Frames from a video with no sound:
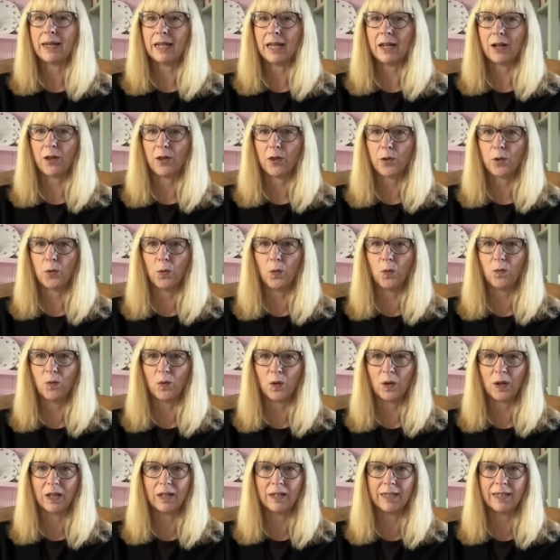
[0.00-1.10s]
it in a thoughtful
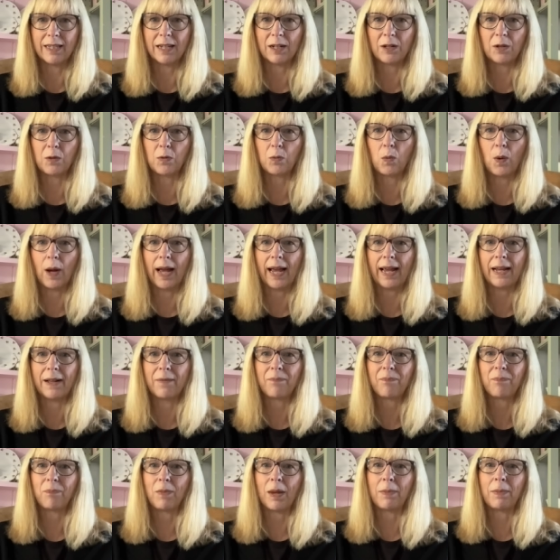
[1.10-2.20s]
and considered
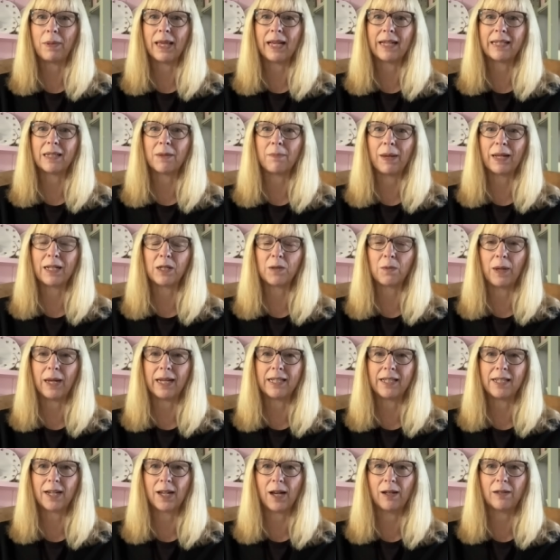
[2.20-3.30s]
way, maybe that's a better way
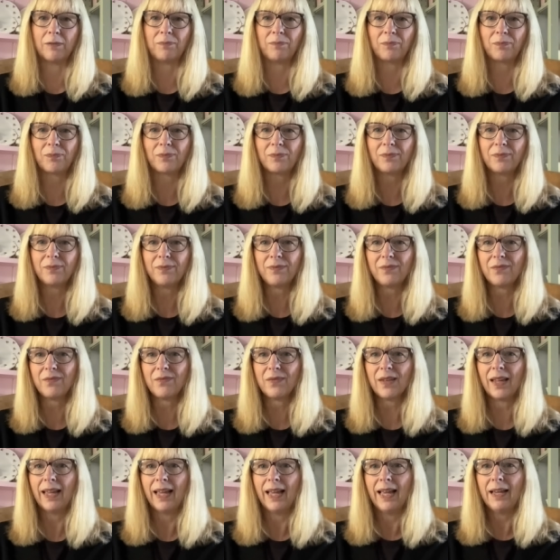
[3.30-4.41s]
to go.
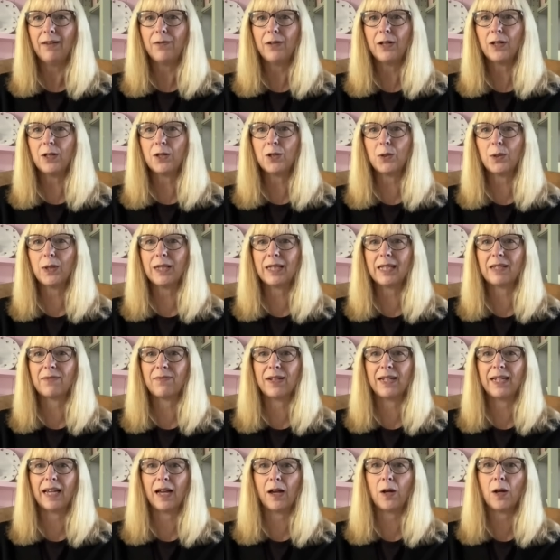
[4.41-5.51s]
If you enjoyed this
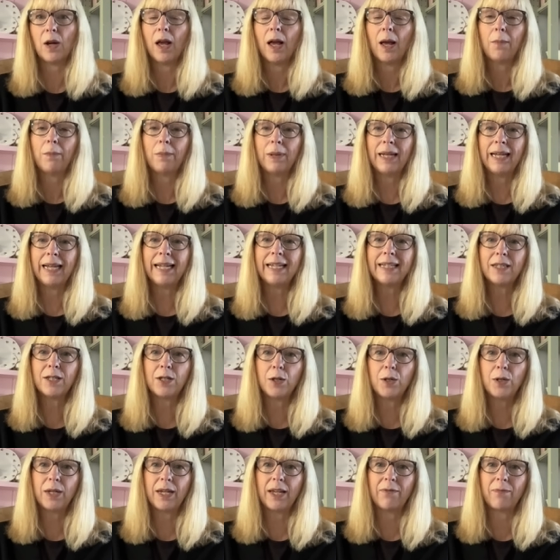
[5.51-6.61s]
video, please
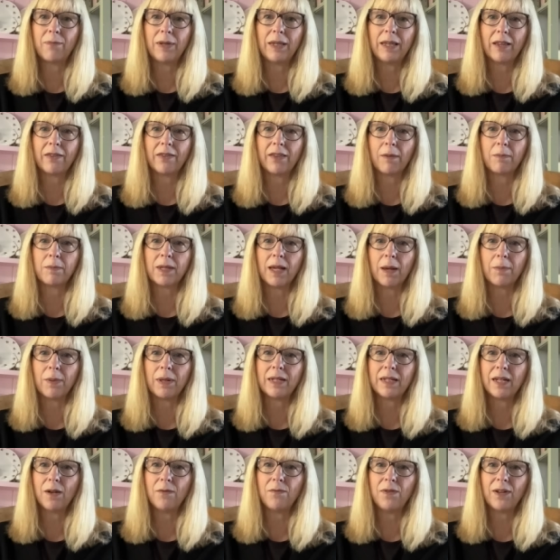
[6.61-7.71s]
do give me the thumbs up, and
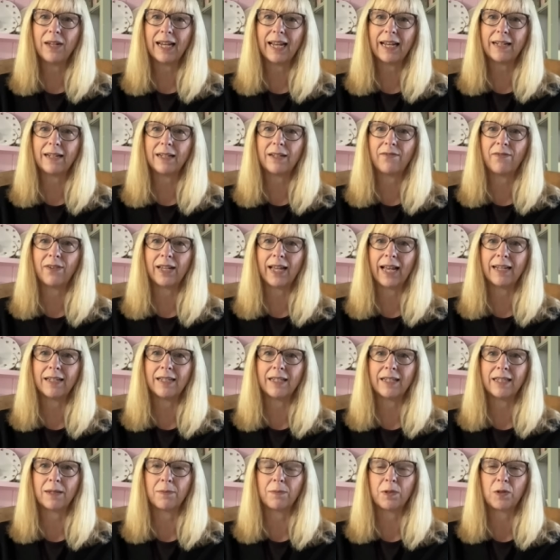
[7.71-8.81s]
don't forget
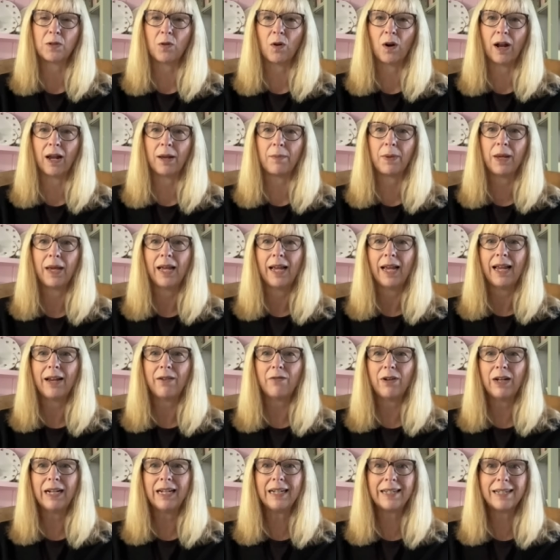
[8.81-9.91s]
to subscribe. It
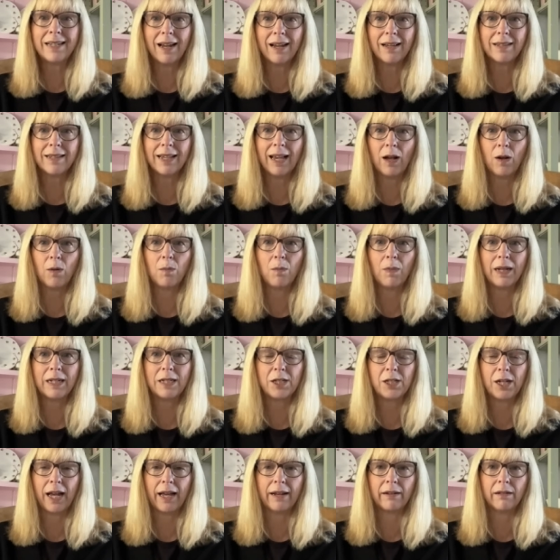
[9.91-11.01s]
really does help my
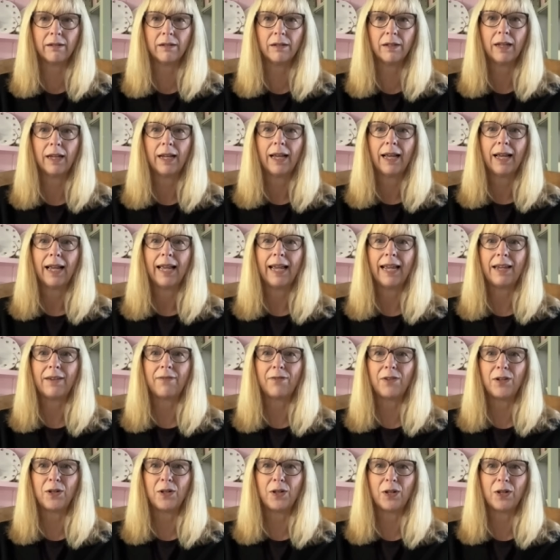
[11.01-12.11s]
channel
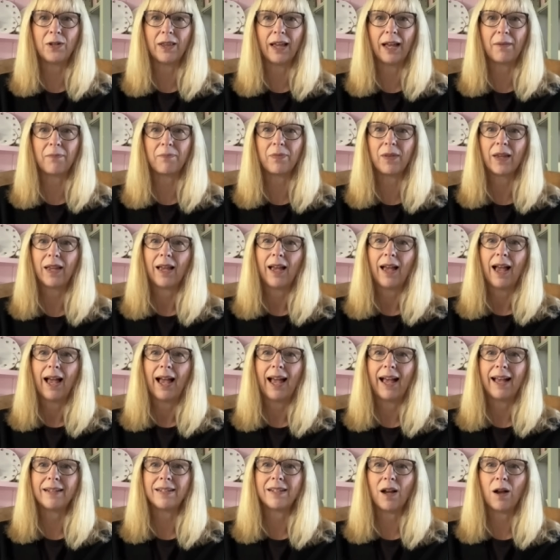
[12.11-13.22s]
if you do that,
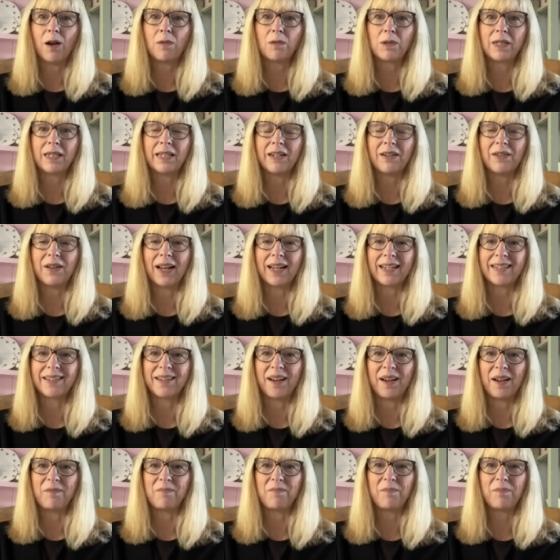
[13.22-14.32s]
and I will see you next
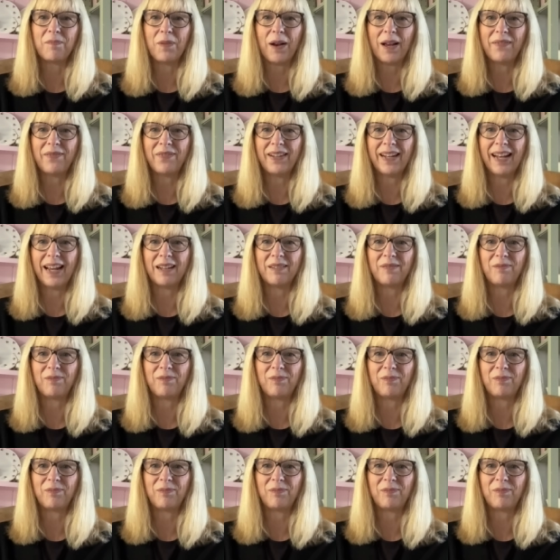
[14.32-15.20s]
time. Bye for now.